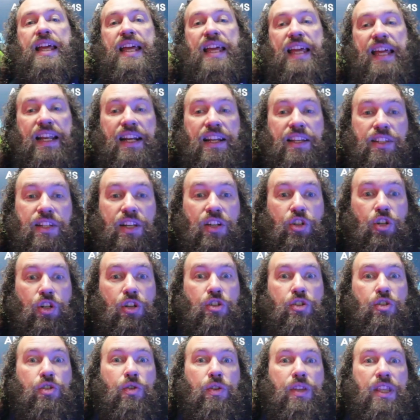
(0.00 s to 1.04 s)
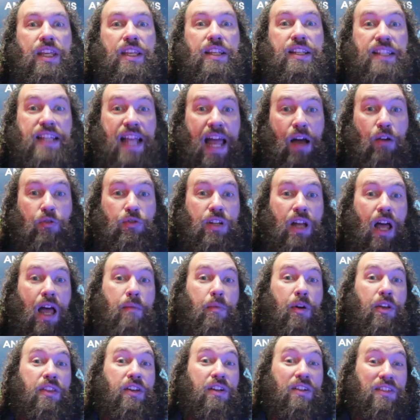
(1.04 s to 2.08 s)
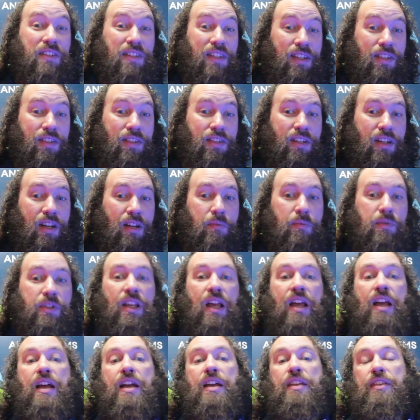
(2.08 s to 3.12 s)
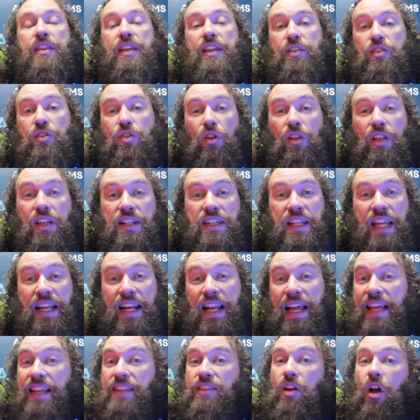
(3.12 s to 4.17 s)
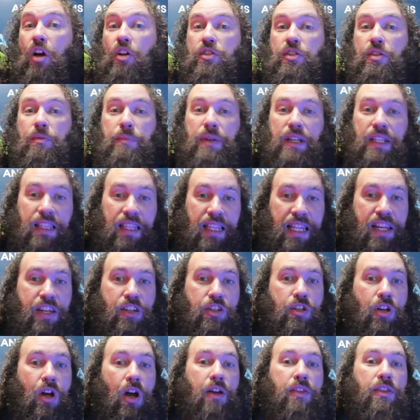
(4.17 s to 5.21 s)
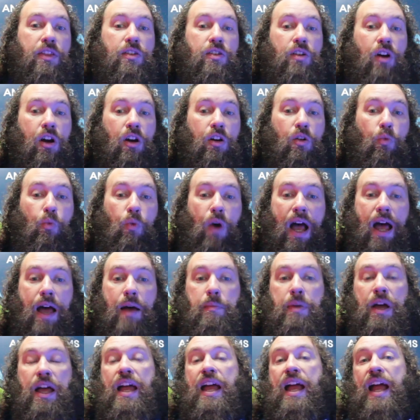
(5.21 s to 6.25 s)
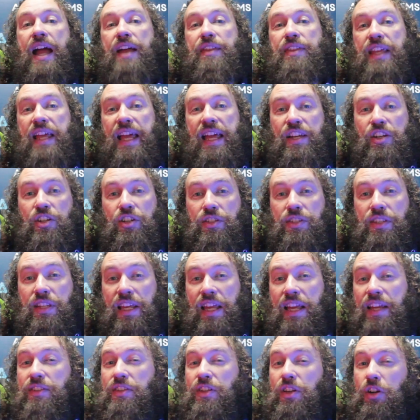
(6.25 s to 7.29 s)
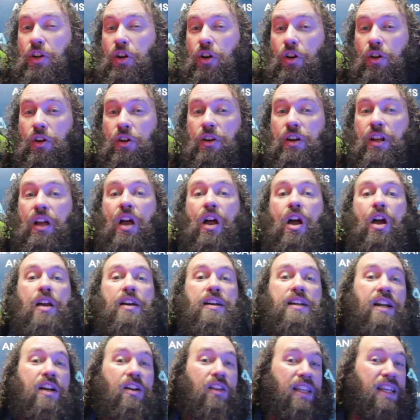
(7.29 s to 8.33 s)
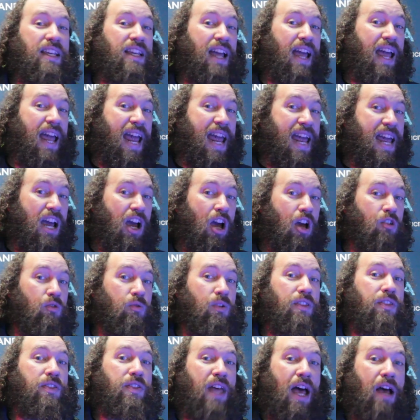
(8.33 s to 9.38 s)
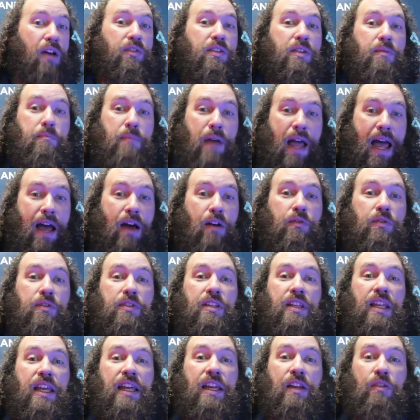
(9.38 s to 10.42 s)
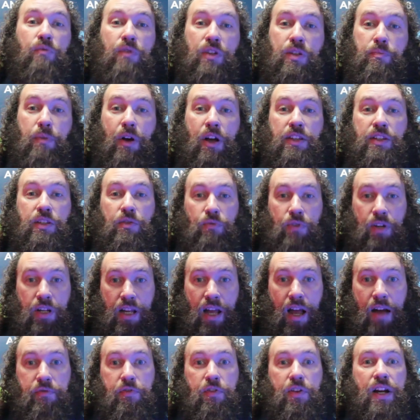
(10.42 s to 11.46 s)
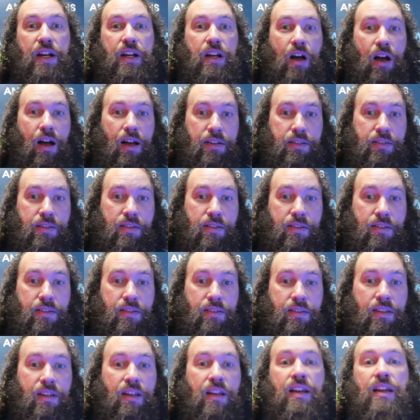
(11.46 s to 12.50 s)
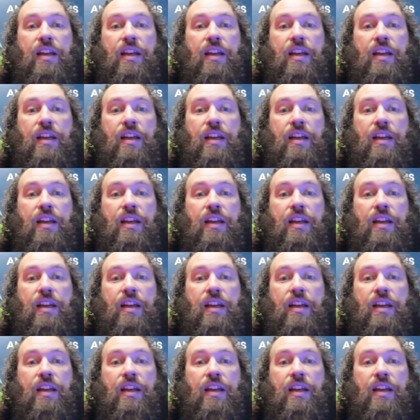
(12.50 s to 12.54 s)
In addition to the downtime on their systems, the stolen data has also been leaked on the dark web, and the agency has incurred nearly £800,000 in response and recovery costs.